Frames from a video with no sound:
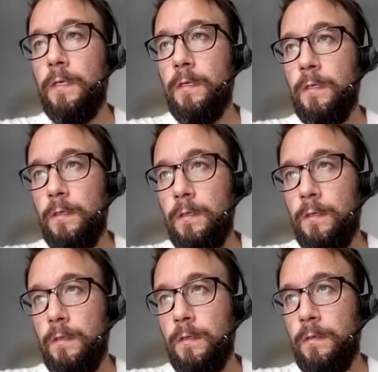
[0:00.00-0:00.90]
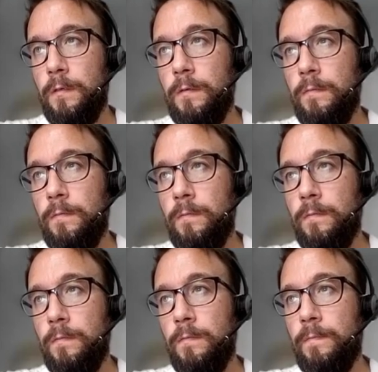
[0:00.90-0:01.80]

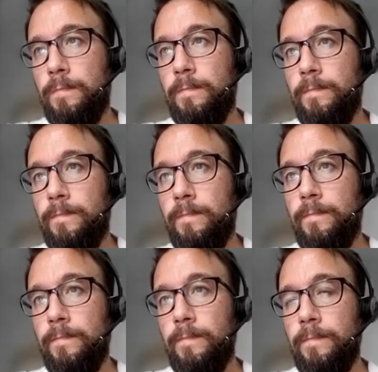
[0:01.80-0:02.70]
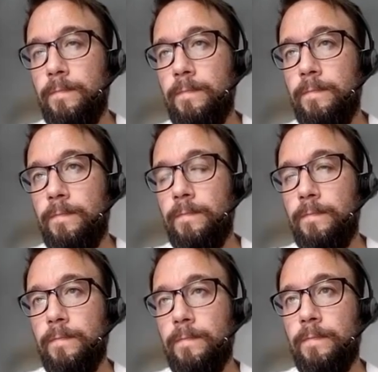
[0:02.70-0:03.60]

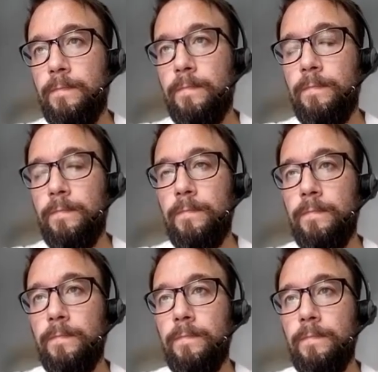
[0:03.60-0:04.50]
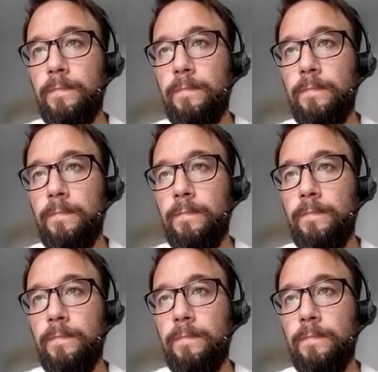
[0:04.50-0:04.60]
(silent)